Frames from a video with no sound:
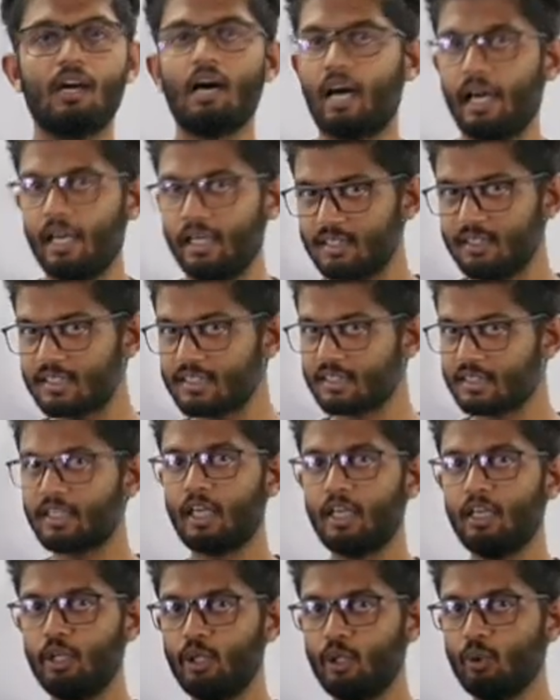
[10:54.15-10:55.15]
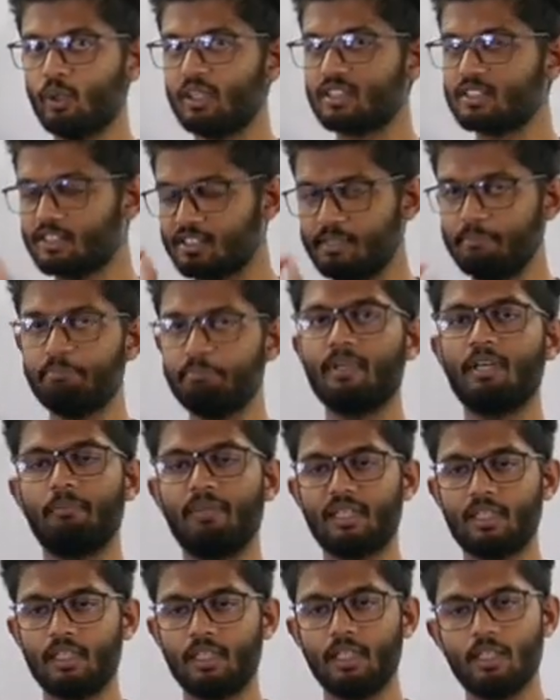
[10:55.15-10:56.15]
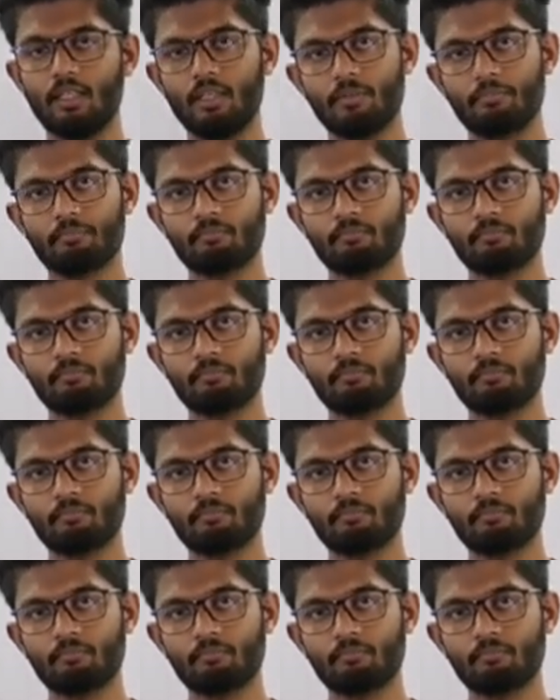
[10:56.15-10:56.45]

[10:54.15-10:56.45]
I'll just tell you a simple method